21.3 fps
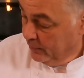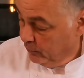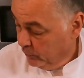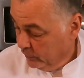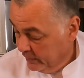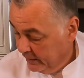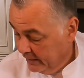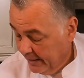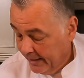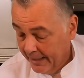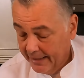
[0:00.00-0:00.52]
And
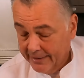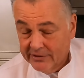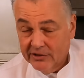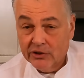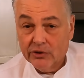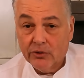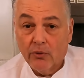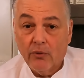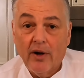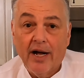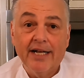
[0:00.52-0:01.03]
we're gonna add
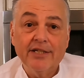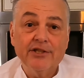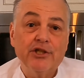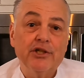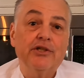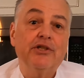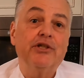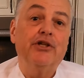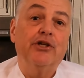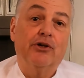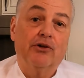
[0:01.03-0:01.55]

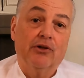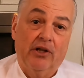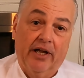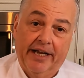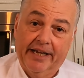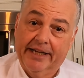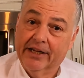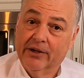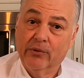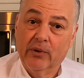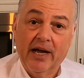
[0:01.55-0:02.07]
sriracha to your
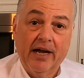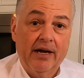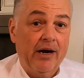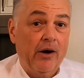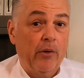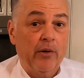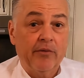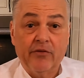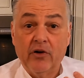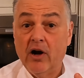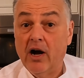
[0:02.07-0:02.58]
liking.
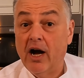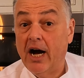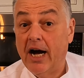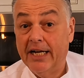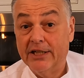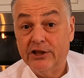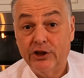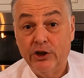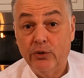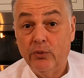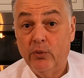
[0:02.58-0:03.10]
However
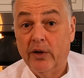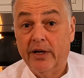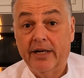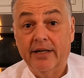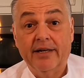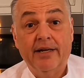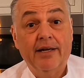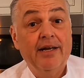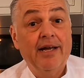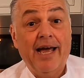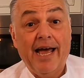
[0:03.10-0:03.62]
hot you want
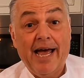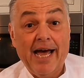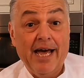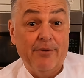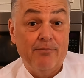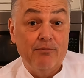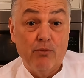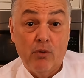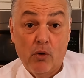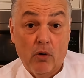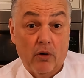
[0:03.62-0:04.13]
it,
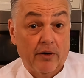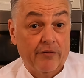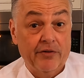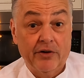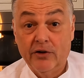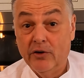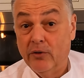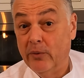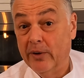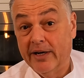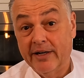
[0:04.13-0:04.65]
add more. If you
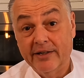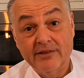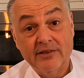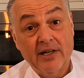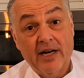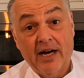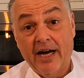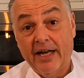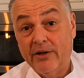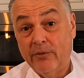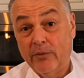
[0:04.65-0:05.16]
don't want it as
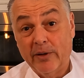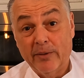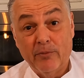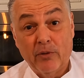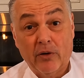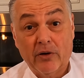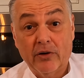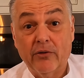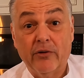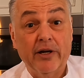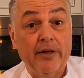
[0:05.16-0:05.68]
hot, you want it
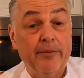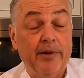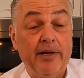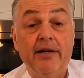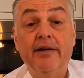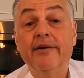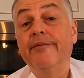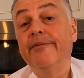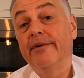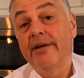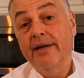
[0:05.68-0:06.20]
more
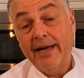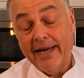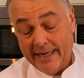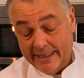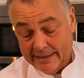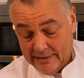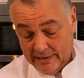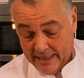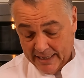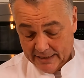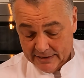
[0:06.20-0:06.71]
creamy,
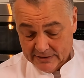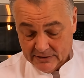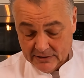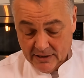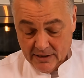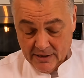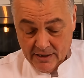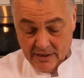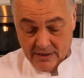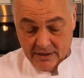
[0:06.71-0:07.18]
add less.